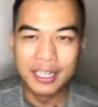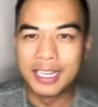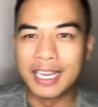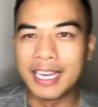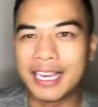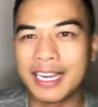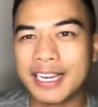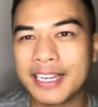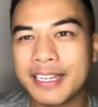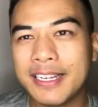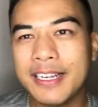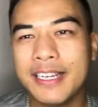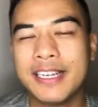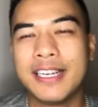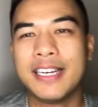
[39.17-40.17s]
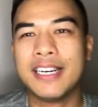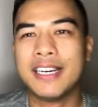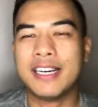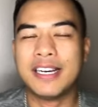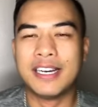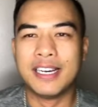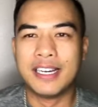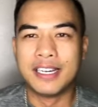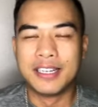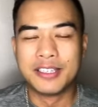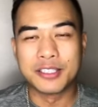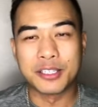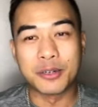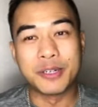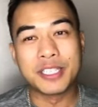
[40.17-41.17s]
And
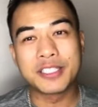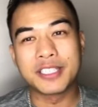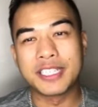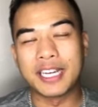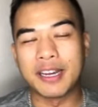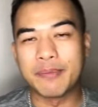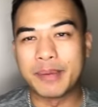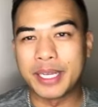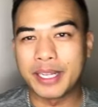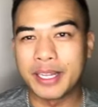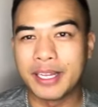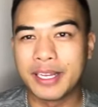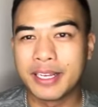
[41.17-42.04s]
so recently I met